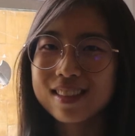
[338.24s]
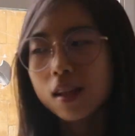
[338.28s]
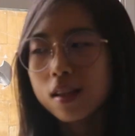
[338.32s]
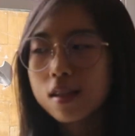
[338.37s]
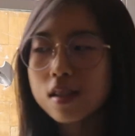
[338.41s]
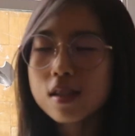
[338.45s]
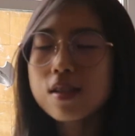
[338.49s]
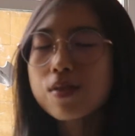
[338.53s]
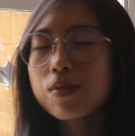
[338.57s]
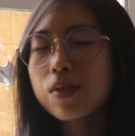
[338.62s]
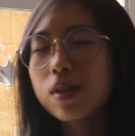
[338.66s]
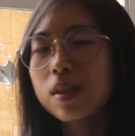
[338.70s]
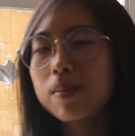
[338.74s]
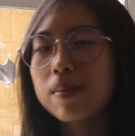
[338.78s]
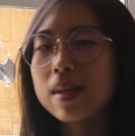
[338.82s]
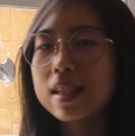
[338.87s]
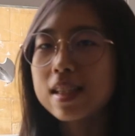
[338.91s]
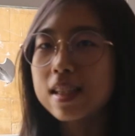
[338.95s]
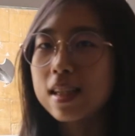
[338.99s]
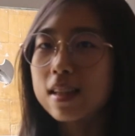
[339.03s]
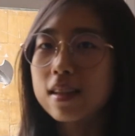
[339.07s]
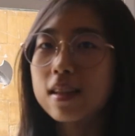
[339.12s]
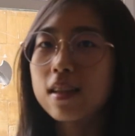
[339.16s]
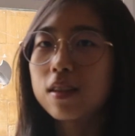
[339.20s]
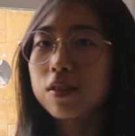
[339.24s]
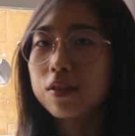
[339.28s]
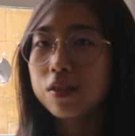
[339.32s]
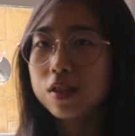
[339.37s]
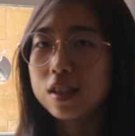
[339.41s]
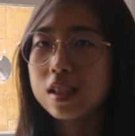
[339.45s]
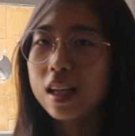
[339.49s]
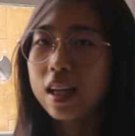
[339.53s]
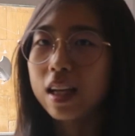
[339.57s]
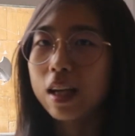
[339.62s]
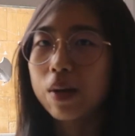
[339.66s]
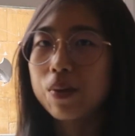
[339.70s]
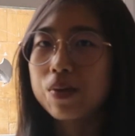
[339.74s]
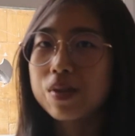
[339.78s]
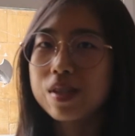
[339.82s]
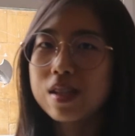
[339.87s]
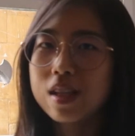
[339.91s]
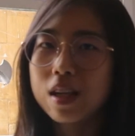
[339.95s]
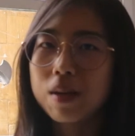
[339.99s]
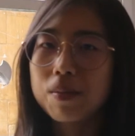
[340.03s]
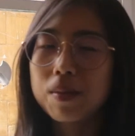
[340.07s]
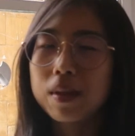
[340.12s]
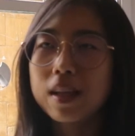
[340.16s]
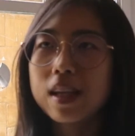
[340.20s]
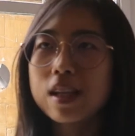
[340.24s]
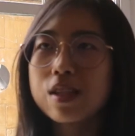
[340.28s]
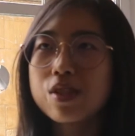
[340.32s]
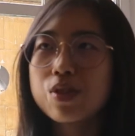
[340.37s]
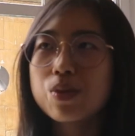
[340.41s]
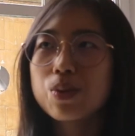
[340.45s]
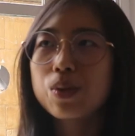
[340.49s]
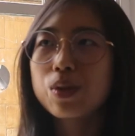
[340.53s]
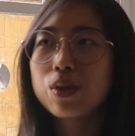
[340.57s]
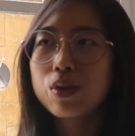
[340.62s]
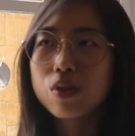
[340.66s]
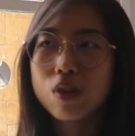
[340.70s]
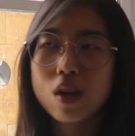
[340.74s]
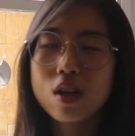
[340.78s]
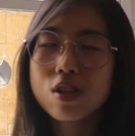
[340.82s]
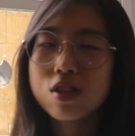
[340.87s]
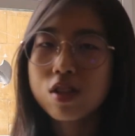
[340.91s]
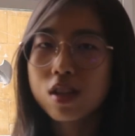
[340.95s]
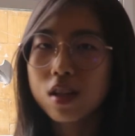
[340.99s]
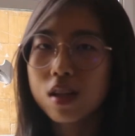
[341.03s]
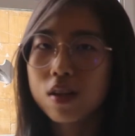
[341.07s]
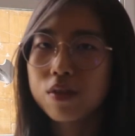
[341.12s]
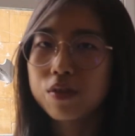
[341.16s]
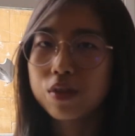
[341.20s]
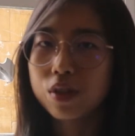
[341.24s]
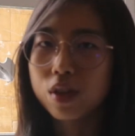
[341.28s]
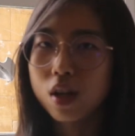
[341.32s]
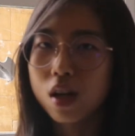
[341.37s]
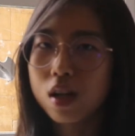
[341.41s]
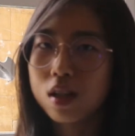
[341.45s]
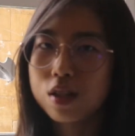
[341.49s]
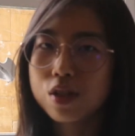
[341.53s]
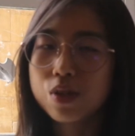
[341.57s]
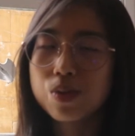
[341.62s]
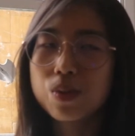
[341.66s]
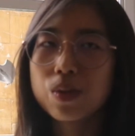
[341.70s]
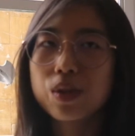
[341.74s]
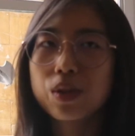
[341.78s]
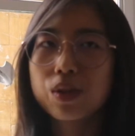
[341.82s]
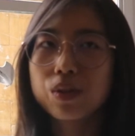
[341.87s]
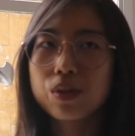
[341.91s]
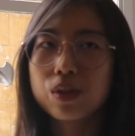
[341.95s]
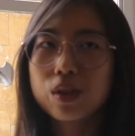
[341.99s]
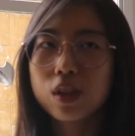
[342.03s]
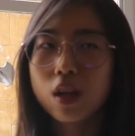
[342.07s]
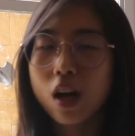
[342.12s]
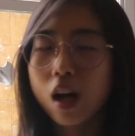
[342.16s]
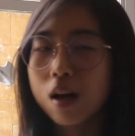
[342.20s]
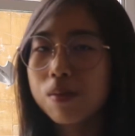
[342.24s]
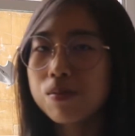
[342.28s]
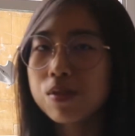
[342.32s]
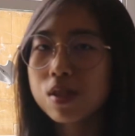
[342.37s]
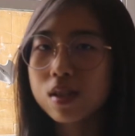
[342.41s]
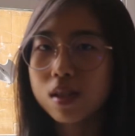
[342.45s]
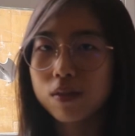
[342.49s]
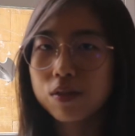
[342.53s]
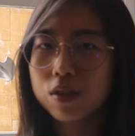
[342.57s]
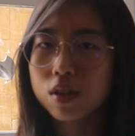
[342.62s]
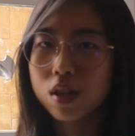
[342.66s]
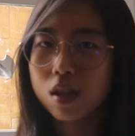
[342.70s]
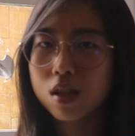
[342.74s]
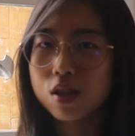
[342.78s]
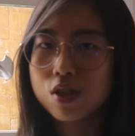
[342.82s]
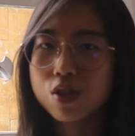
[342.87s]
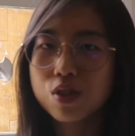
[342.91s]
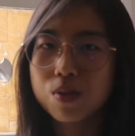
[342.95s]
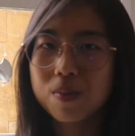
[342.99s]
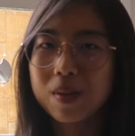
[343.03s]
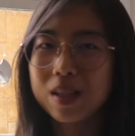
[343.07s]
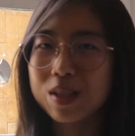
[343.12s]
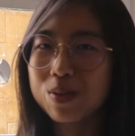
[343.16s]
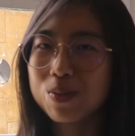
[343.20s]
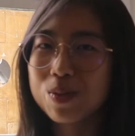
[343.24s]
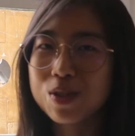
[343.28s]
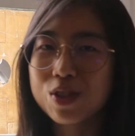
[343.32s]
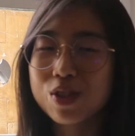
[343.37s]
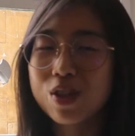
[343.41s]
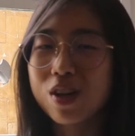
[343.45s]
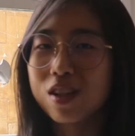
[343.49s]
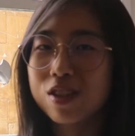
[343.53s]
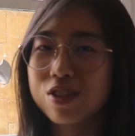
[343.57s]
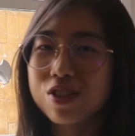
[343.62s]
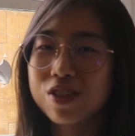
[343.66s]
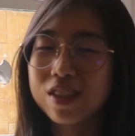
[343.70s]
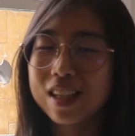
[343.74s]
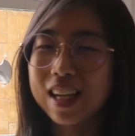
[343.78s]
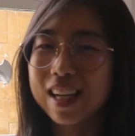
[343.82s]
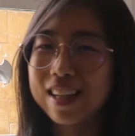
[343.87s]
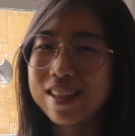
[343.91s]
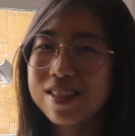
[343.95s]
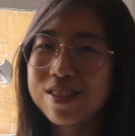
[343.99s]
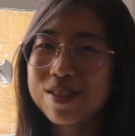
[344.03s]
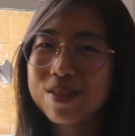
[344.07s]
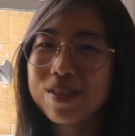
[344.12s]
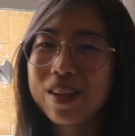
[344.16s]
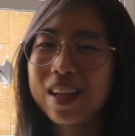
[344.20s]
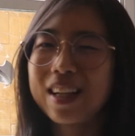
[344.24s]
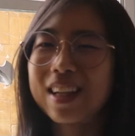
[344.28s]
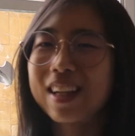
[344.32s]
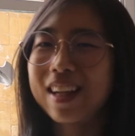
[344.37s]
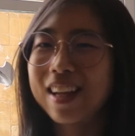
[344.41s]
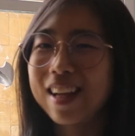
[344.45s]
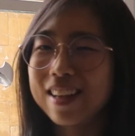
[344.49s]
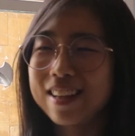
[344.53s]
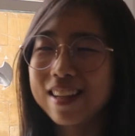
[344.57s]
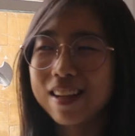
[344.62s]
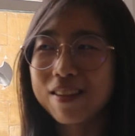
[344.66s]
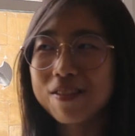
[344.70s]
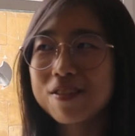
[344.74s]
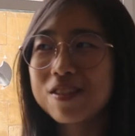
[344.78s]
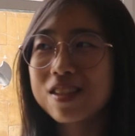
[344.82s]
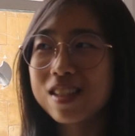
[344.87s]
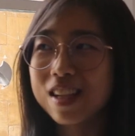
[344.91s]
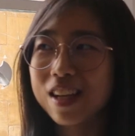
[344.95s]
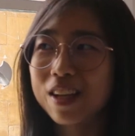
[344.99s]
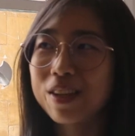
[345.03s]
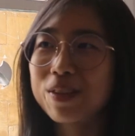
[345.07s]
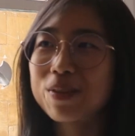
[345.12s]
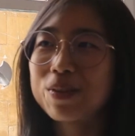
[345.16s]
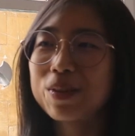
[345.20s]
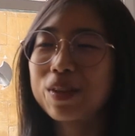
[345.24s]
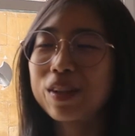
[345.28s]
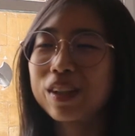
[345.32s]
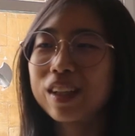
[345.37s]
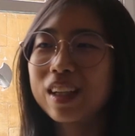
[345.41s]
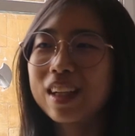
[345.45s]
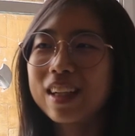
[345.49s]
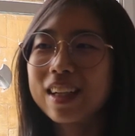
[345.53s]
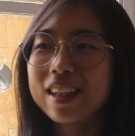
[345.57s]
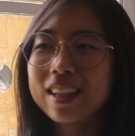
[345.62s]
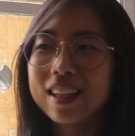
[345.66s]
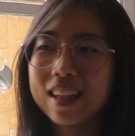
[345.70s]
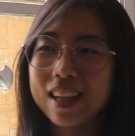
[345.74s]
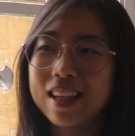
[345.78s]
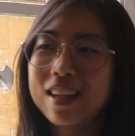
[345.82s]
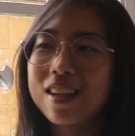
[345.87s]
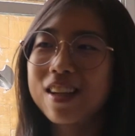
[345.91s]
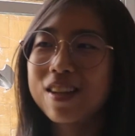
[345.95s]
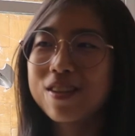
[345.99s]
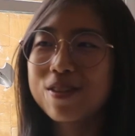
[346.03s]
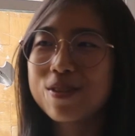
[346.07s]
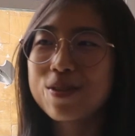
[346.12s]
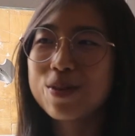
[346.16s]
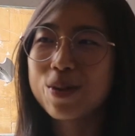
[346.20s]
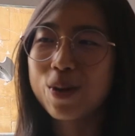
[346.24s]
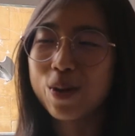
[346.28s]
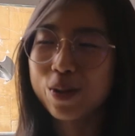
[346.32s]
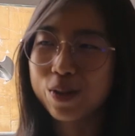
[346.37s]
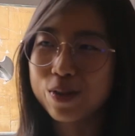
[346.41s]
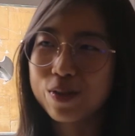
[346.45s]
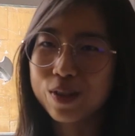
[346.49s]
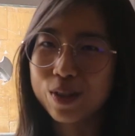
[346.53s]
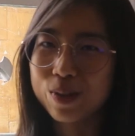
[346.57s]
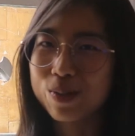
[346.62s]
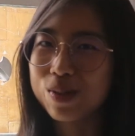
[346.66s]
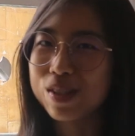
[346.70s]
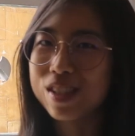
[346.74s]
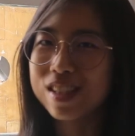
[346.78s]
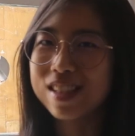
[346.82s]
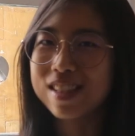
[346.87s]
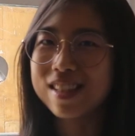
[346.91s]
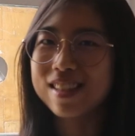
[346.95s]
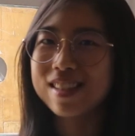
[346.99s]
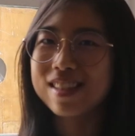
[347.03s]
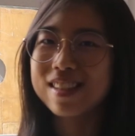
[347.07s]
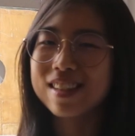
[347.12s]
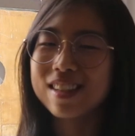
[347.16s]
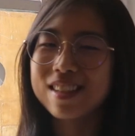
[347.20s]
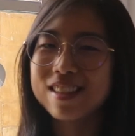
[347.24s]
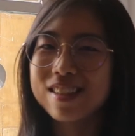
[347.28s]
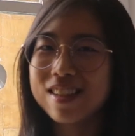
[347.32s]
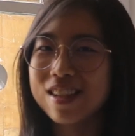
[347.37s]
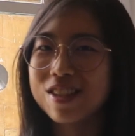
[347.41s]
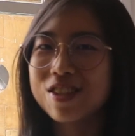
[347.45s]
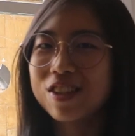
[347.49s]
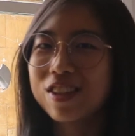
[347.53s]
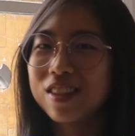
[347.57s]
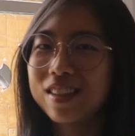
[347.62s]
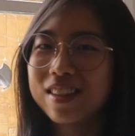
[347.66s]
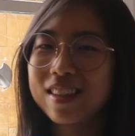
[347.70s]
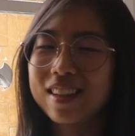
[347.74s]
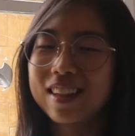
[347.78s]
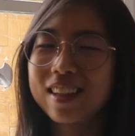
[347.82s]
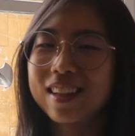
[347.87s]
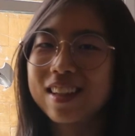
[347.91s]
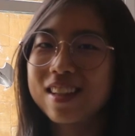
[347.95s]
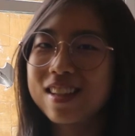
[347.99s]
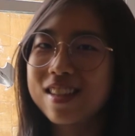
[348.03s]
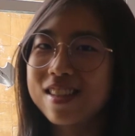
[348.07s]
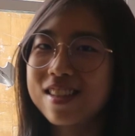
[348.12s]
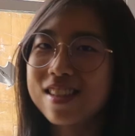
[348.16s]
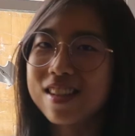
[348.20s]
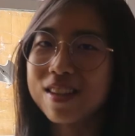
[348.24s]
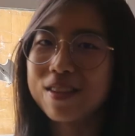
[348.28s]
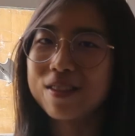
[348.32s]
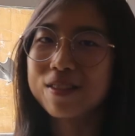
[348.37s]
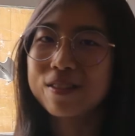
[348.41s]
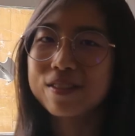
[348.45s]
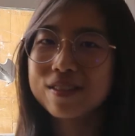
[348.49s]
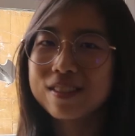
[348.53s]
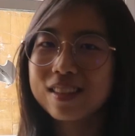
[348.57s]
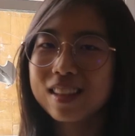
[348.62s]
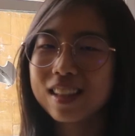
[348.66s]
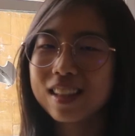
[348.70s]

It doesn't really matter at the end of the day, I would say, because you will grow to love your college. You will come to love your college no matter which college you get into, and at the end of the day, you're getting into Oxford, which is such a good thing in itself.